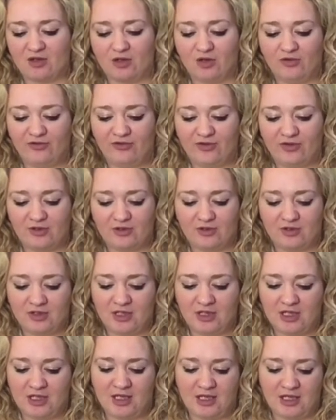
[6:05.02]
off,
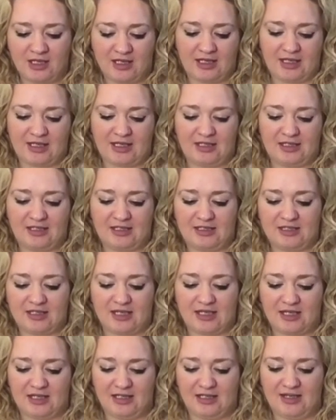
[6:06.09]

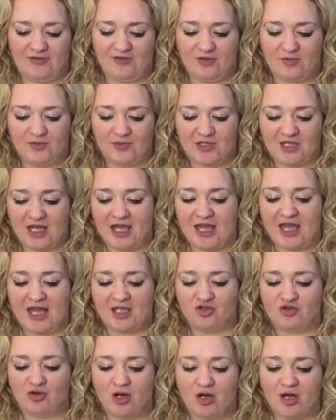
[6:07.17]
and leave them to air
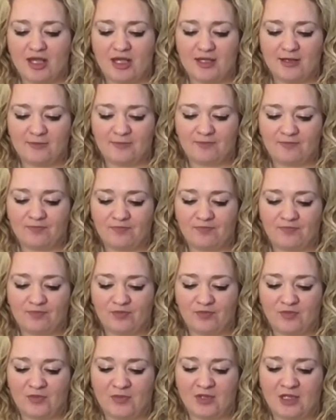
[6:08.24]
dry,
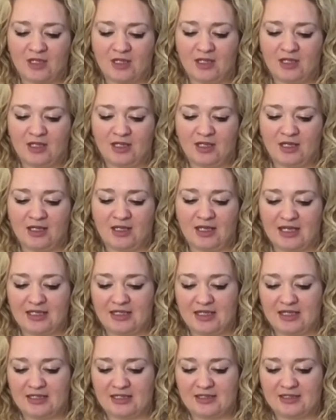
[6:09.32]

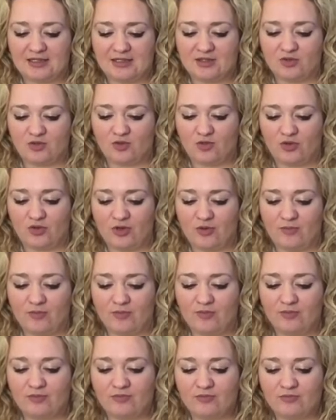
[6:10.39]
and then store
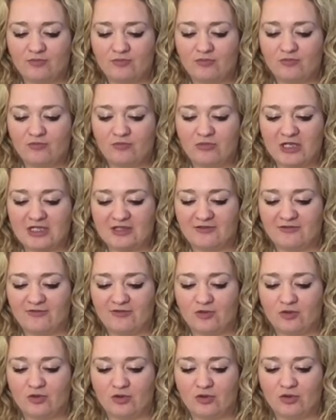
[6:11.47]
them ready
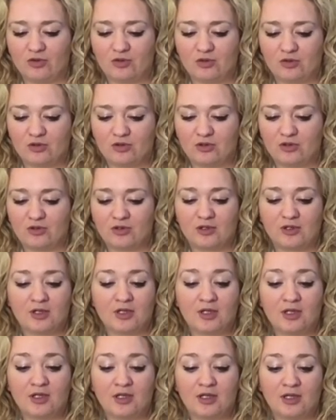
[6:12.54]
for
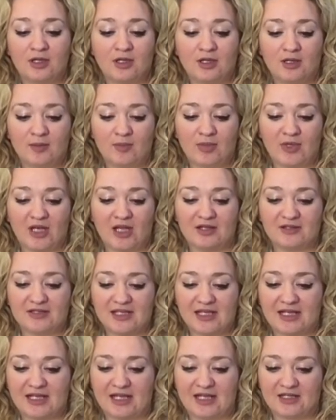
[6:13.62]

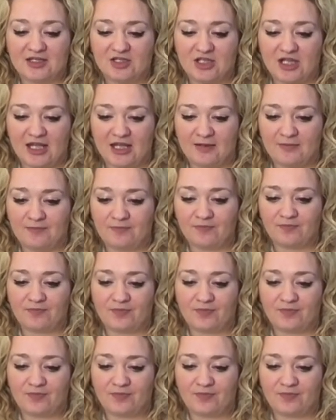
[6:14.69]
planting next year.